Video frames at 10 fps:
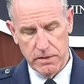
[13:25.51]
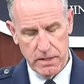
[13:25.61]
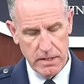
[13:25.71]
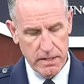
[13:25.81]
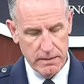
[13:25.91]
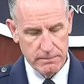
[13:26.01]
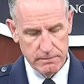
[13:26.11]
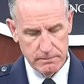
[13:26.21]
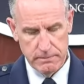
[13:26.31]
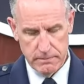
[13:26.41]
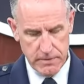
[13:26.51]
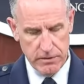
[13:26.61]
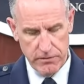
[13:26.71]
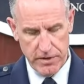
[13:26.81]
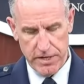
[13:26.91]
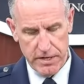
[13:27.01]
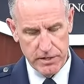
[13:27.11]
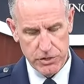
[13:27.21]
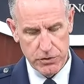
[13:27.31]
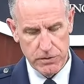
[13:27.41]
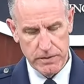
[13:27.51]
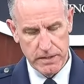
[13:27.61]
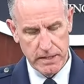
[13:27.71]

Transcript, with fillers: um, you know, very initial.